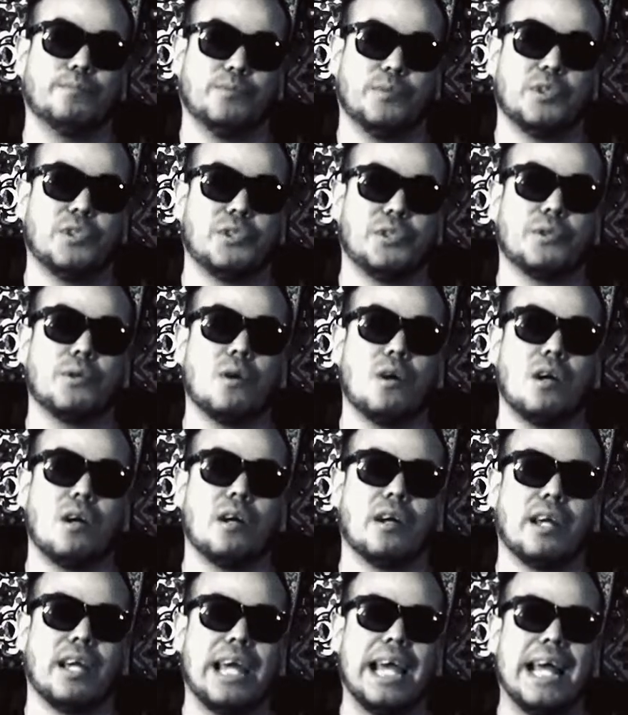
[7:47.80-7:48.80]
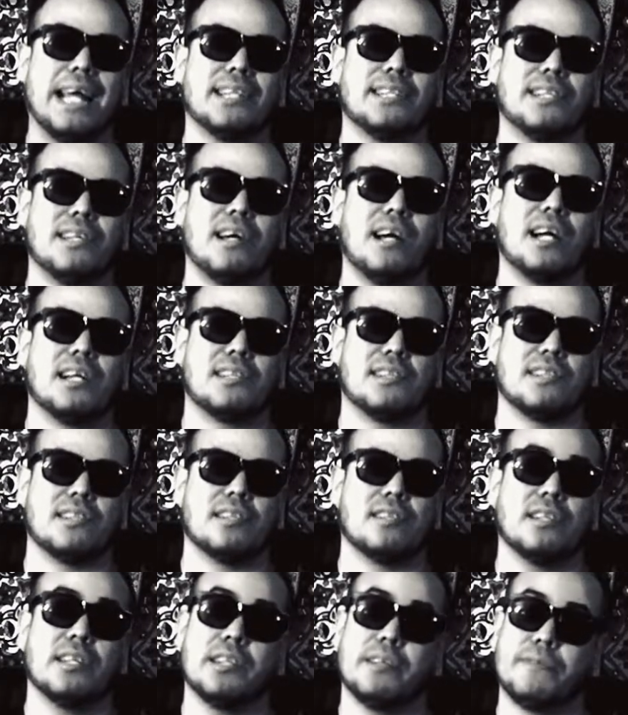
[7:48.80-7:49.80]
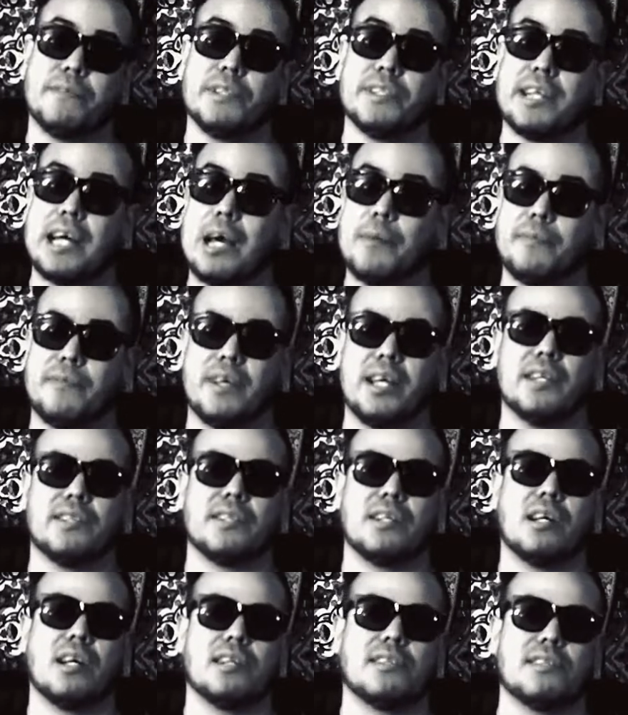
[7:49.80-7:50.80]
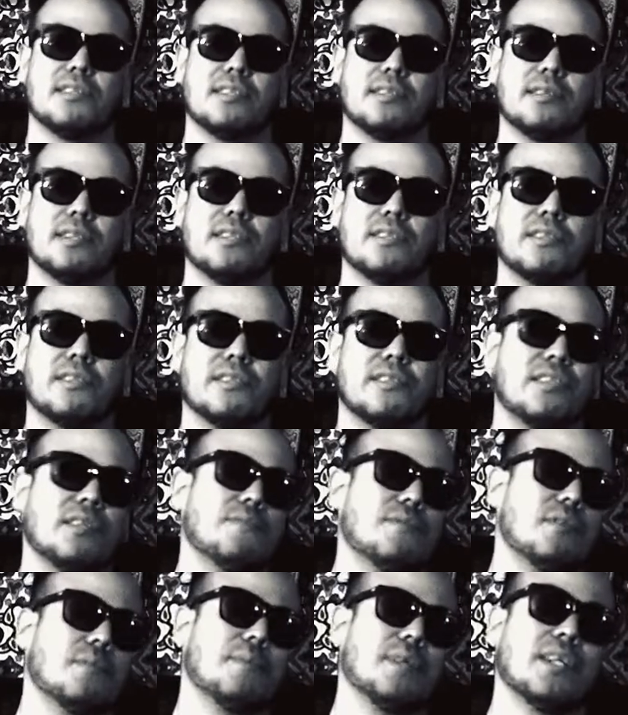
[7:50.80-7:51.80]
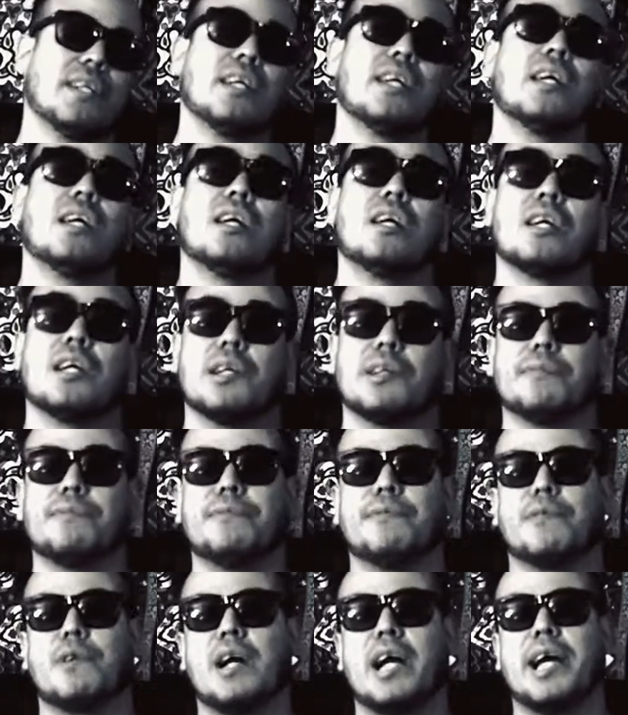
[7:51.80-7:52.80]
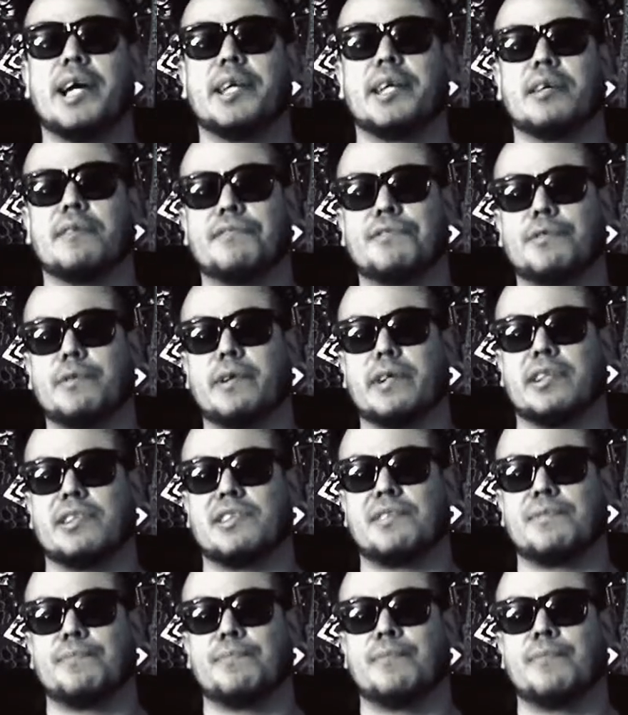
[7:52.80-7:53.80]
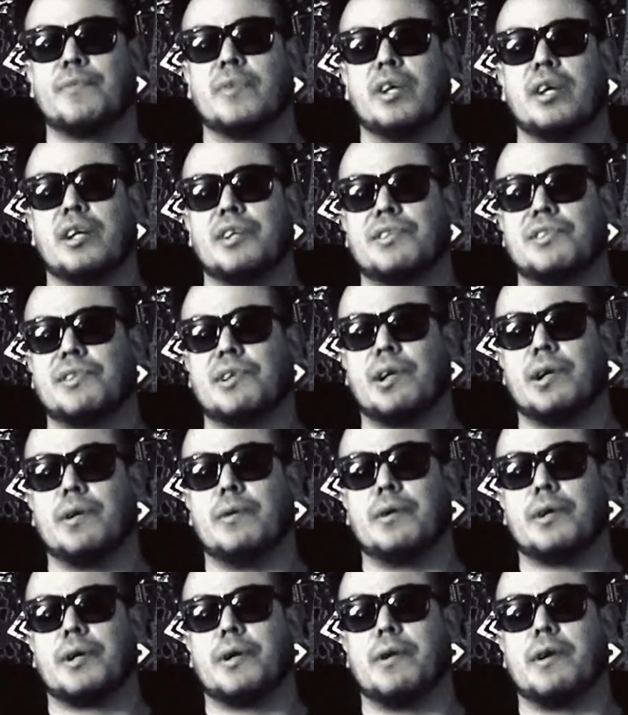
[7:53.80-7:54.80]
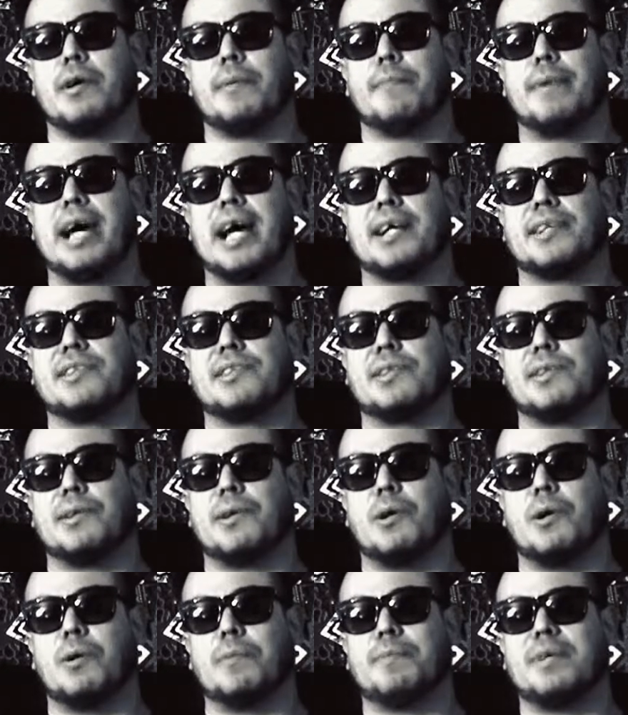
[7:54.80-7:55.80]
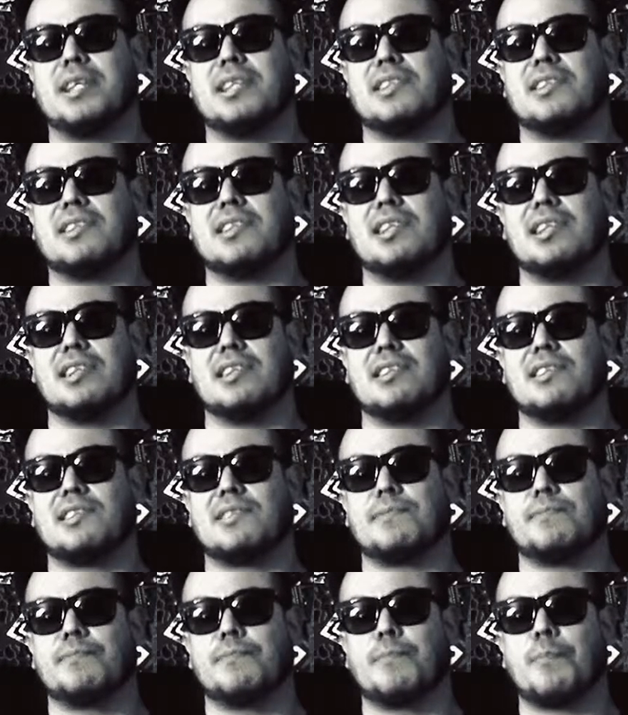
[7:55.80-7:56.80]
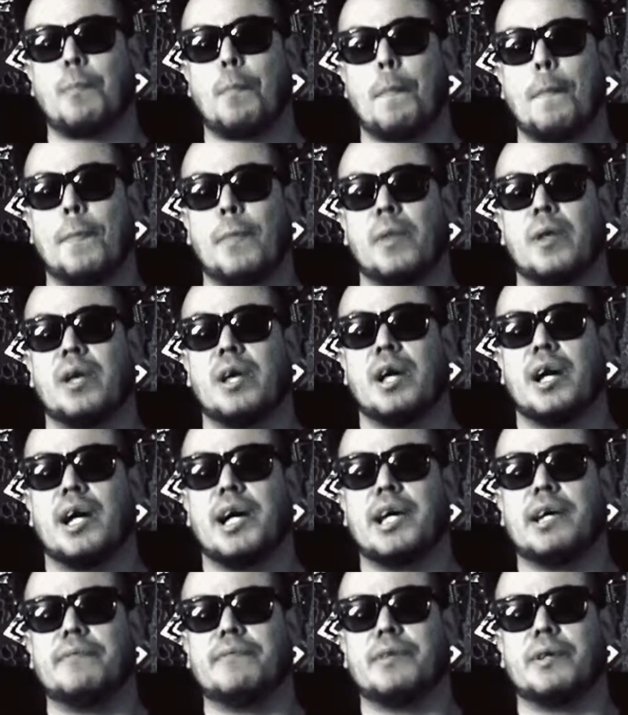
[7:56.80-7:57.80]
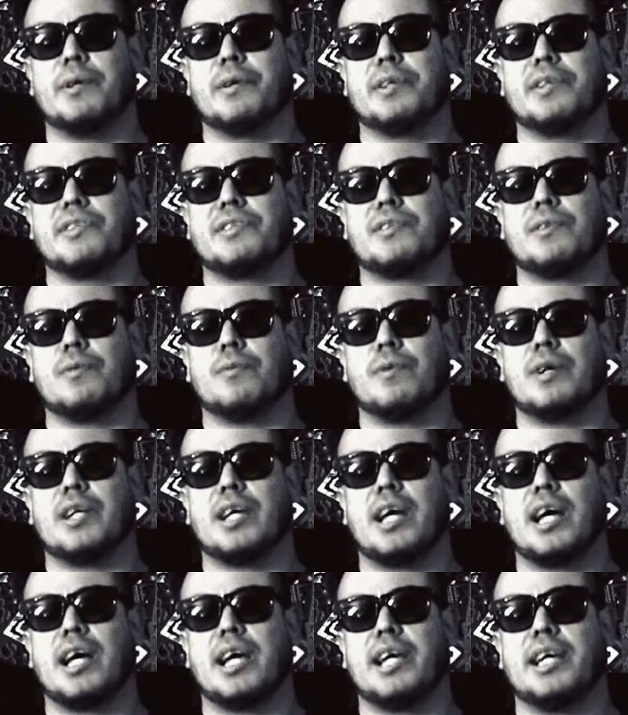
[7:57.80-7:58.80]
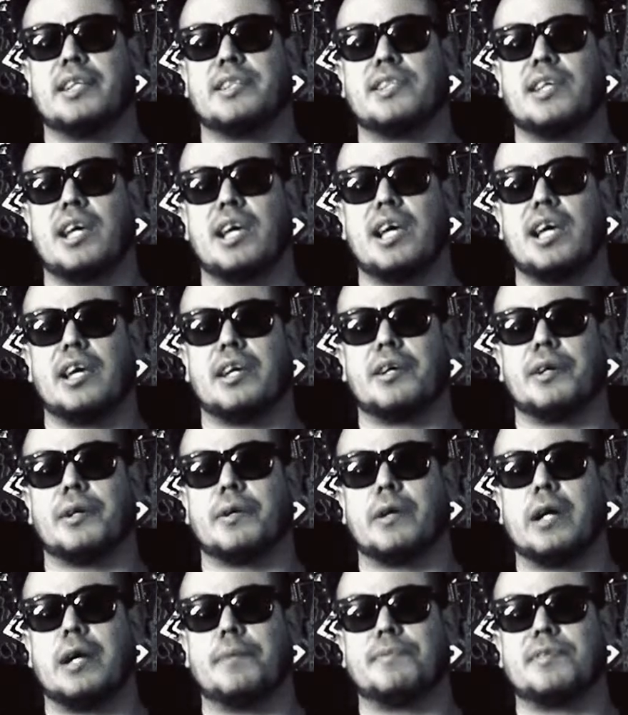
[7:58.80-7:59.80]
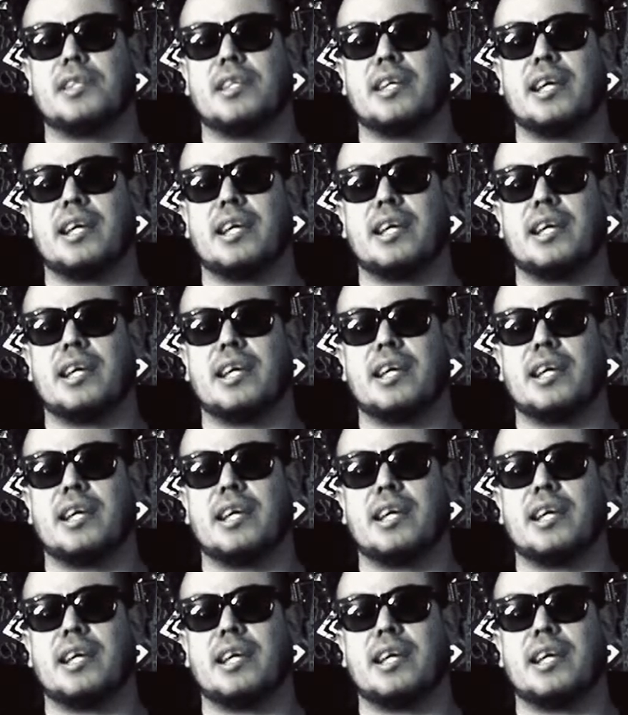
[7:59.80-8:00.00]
strong antioxidant, a different type of antioxidant, because there seems to be a different variety of sorts. So, going back to OPCs, I have noticed when I take grapeseed